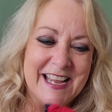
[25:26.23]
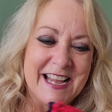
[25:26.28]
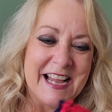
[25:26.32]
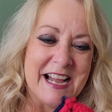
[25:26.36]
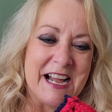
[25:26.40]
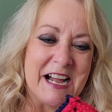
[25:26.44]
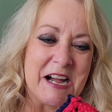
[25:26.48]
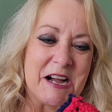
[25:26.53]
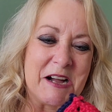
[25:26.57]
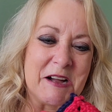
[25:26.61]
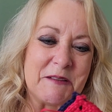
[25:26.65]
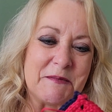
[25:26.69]

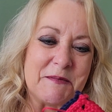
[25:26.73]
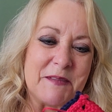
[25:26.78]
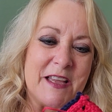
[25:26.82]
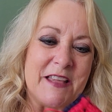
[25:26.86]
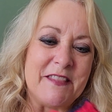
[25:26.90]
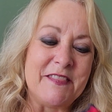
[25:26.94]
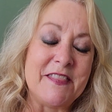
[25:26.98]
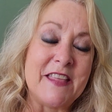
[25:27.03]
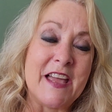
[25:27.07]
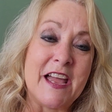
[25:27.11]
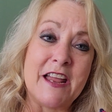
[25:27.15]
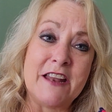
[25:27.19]

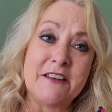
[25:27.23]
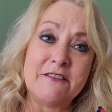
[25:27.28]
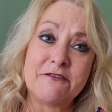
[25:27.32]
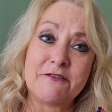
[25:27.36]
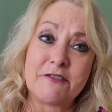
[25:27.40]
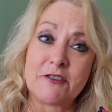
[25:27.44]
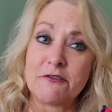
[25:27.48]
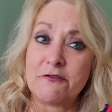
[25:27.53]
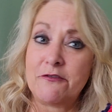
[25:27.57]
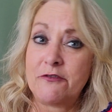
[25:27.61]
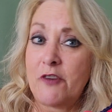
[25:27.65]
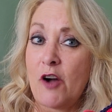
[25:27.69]
And then
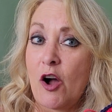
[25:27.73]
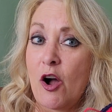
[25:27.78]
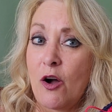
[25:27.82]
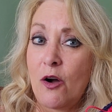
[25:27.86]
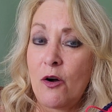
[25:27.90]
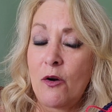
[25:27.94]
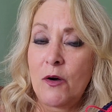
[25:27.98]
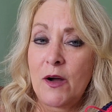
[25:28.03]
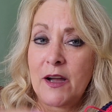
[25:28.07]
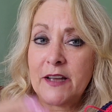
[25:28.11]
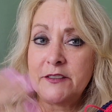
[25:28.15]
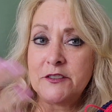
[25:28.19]
for
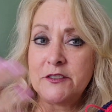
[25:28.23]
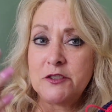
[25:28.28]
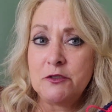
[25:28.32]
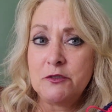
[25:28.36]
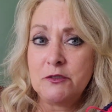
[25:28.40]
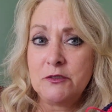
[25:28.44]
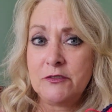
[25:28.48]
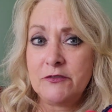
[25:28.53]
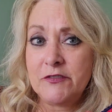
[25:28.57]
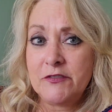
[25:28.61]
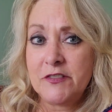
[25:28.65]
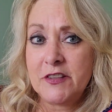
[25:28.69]
fall, I
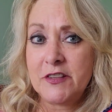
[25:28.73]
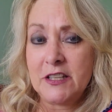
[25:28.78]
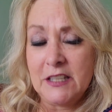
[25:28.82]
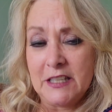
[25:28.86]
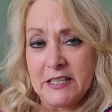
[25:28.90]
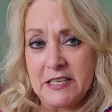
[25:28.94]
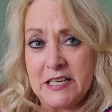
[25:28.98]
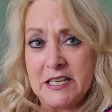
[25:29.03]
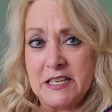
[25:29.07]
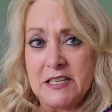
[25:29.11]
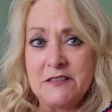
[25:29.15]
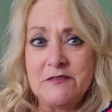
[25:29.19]
do the
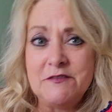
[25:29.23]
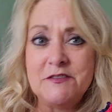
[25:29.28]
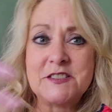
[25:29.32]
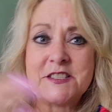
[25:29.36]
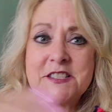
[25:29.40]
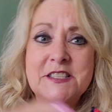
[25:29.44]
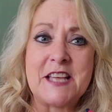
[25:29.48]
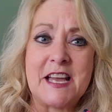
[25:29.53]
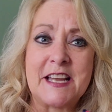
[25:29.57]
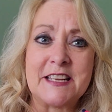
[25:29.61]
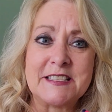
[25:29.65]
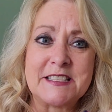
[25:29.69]
leaves,
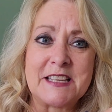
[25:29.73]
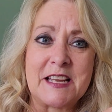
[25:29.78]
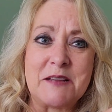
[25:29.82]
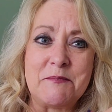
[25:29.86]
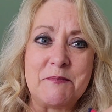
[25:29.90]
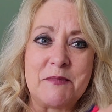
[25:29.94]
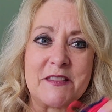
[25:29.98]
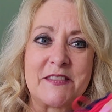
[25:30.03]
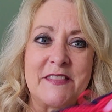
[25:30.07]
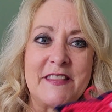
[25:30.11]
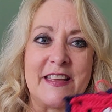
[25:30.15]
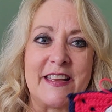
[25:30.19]
that
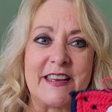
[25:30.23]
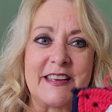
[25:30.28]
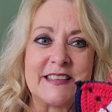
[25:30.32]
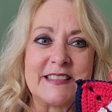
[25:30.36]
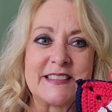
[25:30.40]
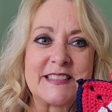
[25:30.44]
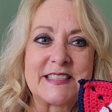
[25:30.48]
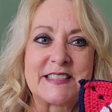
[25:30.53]
type of thing.